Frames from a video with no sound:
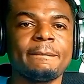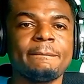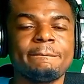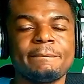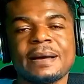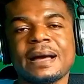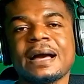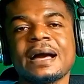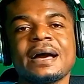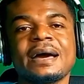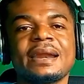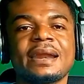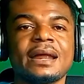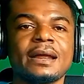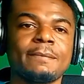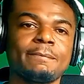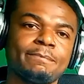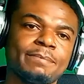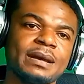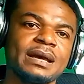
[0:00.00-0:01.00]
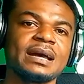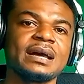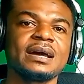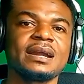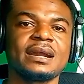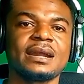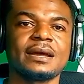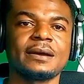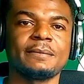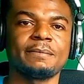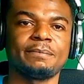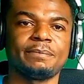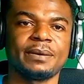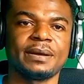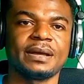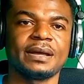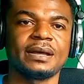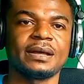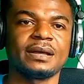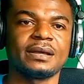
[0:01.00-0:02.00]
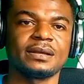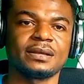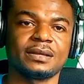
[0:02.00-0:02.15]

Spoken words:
para para pam